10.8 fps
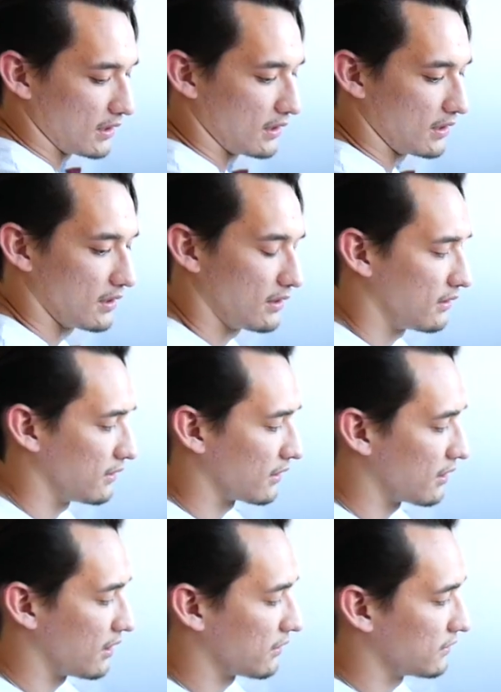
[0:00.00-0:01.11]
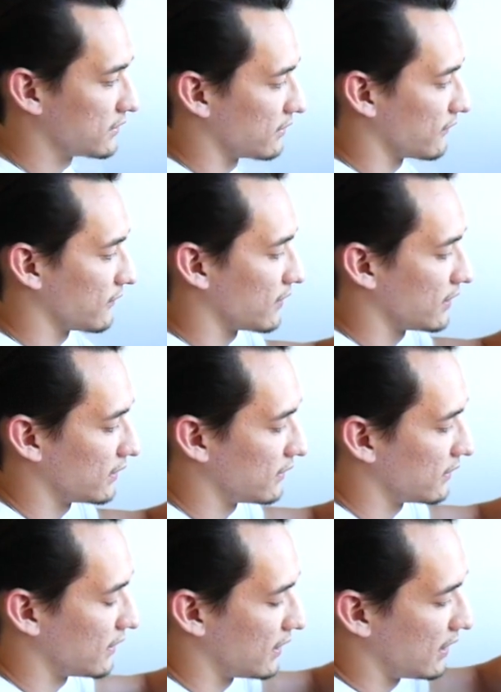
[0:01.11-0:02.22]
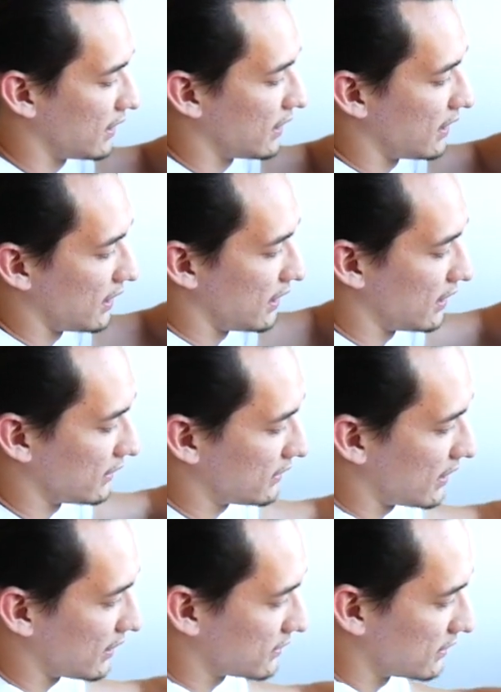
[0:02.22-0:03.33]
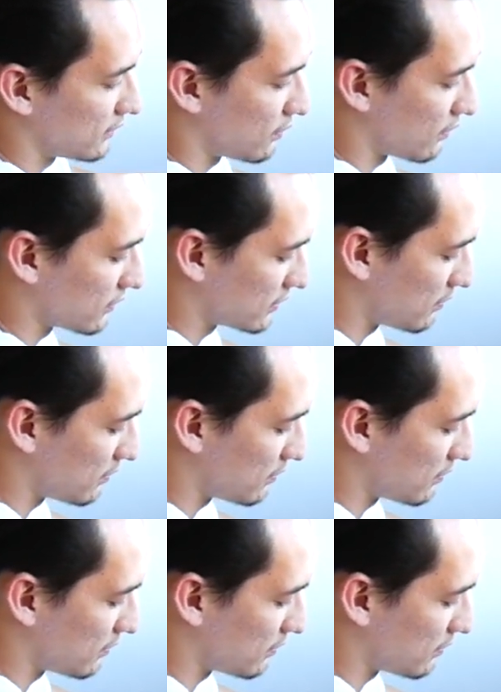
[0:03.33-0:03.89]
the goggles in the front and attach it towards the back